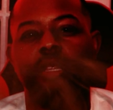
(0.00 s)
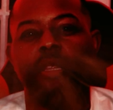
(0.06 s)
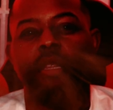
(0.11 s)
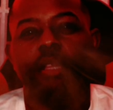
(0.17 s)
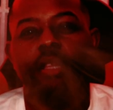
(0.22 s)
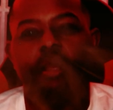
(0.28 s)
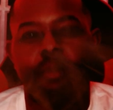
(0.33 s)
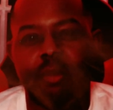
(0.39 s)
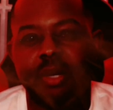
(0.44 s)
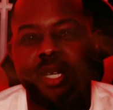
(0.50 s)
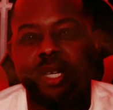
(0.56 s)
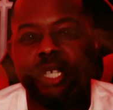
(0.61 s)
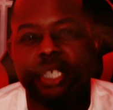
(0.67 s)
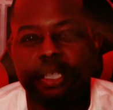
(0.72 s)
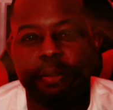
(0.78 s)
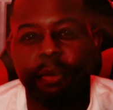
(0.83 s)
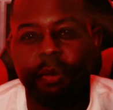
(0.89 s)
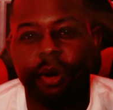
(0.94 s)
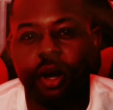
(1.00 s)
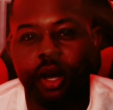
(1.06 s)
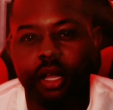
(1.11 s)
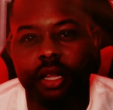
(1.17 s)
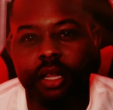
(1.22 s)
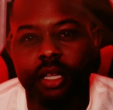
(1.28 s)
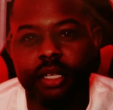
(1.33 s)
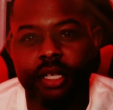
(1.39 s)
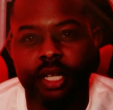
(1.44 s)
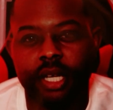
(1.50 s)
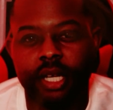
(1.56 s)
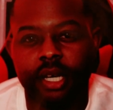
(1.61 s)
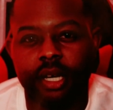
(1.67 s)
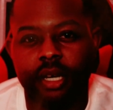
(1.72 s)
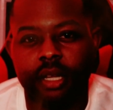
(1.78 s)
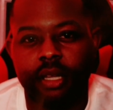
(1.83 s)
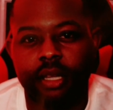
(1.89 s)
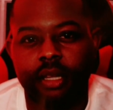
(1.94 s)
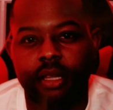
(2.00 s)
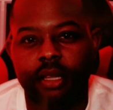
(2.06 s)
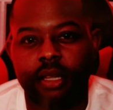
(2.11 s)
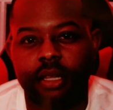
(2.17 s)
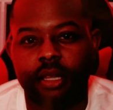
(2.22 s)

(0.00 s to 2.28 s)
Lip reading: the beach ball of death.